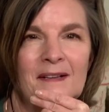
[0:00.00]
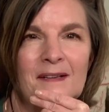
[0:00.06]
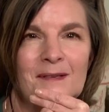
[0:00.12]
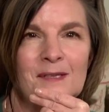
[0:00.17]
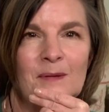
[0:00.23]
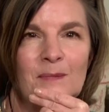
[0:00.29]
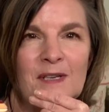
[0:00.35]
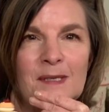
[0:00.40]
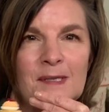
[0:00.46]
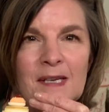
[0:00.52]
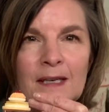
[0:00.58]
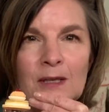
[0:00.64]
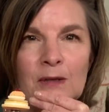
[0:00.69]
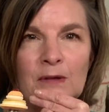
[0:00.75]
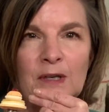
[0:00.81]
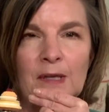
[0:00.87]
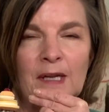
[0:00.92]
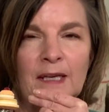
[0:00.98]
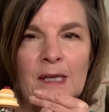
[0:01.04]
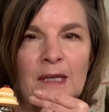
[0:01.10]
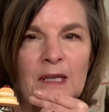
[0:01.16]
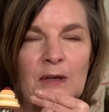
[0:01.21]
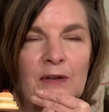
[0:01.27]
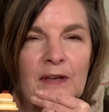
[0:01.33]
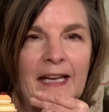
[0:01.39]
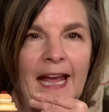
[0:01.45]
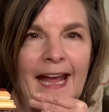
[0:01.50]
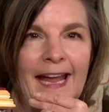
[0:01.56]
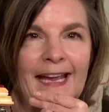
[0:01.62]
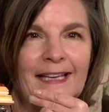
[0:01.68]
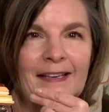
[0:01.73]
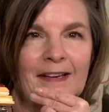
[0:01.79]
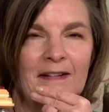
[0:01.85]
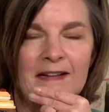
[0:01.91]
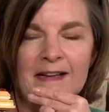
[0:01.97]
Somebody said it looked like a little
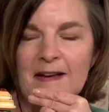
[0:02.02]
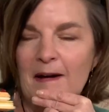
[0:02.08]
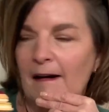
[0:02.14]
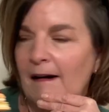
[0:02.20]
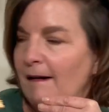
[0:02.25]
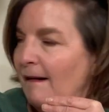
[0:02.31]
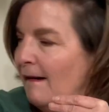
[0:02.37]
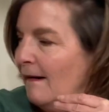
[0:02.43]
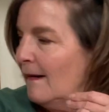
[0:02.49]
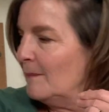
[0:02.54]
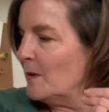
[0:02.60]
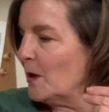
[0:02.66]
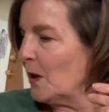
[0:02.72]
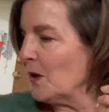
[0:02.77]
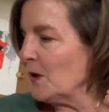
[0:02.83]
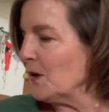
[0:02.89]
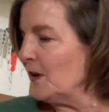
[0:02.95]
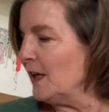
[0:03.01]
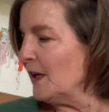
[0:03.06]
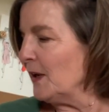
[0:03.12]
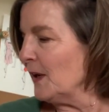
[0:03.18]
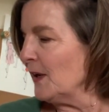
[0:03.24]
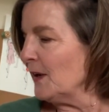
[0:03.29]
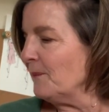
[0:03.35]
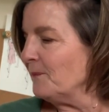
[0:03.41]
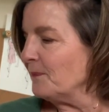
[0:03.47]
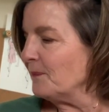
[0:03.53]
cake earlier.